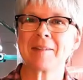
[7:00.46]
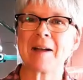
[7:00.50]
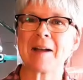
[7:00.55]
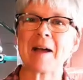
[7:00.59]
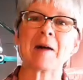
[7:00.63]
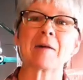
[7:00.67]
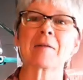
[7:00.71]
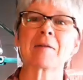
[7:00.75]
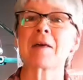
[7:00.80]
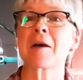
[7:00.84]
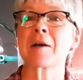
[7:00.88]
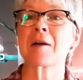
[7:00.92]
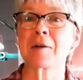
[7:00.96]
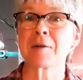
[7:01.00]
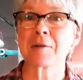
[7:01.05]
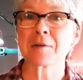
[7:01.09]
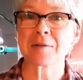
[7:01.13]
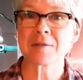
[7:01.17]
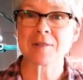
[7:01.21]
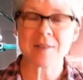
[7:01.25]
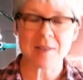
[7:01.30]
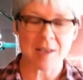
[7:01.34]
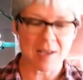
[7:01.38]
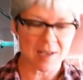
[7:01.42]
how that
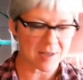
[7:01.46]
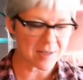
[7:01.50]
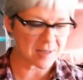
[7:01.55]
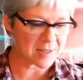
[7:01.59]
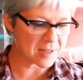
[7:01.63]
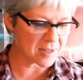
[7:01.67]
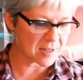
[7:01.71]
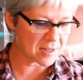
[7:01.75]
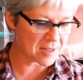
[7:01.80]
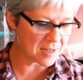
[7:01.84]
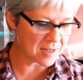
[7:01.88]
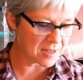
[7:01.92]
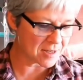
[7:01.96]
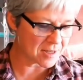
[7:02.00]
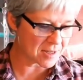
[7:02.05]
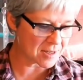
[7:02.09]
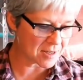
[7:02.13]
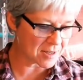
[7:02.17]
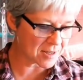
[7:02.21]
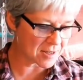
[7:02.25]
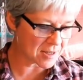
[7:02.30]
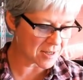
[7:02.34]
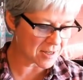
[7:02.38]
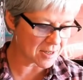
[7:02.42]
goes as the
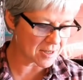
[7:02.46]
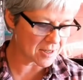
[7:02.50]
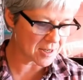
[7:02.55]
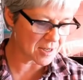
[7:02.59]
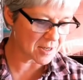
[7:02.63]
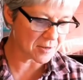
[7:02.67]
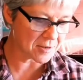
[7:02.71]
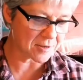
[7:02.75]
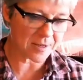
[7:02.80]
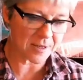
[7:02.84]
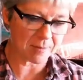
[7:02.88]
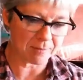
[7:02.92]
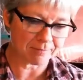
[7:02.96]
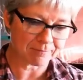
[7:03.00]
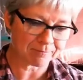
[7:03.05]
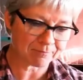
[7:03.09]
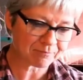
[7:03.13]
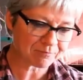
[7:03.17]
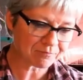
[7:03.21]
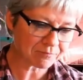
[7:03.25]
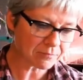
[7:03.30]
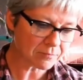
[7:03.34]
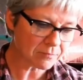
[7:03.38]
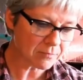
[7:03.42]
season continues.
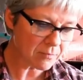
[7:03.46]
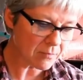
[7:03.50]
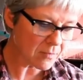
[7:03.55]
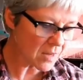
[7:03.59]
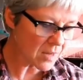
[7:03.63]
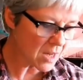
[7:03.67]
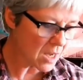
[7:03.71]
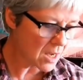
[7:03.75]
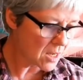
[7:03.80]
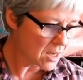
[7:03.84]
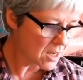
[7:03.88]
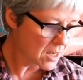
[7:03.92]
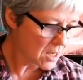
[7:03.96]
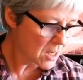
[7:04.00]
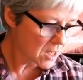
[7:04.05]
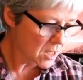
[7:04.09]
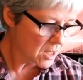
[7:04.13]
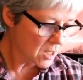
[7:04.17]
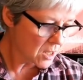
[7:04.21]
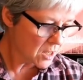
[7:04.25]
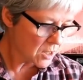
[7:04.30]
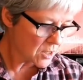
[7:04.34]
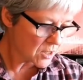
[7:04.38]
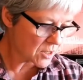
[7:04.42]

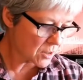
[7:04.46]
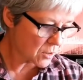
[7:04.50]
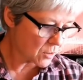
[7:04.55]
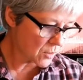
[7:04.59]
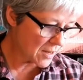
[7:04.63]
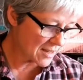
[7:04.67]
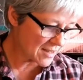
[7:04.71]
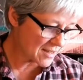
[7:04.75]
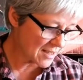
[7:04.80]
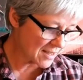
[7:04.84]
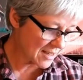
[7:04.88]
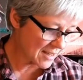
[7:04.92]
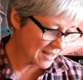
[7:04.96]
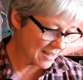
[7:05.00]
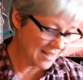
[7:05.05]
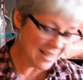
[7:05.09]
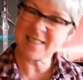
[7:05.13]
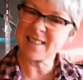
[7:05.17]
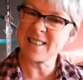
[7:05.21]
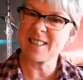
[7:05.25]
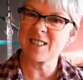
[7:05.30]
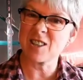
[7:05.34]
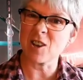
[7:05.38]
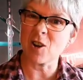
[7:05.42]
So yes, I
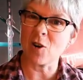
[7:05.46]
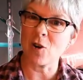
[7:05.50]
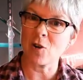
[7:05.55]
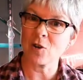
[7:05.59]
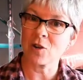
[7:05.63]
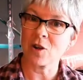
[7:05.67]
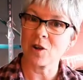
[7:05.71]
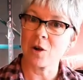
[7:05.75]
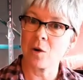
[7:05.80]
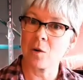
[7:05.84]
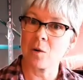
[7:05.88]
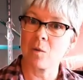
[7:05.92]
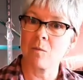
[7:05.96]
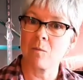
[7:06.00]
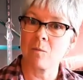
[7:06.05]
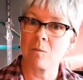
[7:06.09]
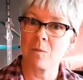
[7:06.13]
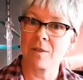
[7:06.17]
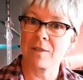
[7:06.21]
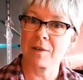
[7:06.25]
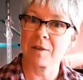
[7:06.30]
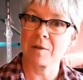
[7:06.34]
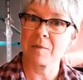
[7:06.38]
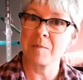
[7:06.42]
guess it's all go
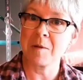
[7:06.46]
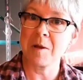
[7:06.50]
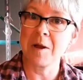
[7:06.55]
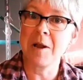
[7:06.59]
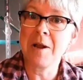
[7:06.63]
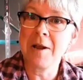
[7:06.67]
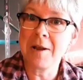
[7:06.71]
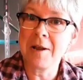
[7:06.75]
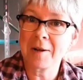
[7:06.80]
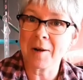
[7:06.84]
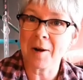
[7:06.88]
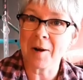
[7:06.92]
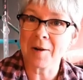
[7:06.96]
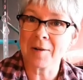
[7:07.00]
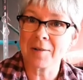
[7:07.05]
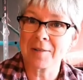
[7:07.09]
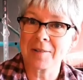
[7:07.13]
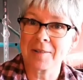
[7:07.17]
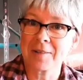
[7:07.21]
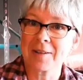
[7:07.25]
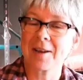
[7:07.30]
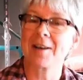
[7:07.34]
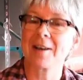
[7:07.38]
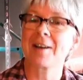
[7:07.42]
with the community
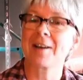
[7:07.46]
garden.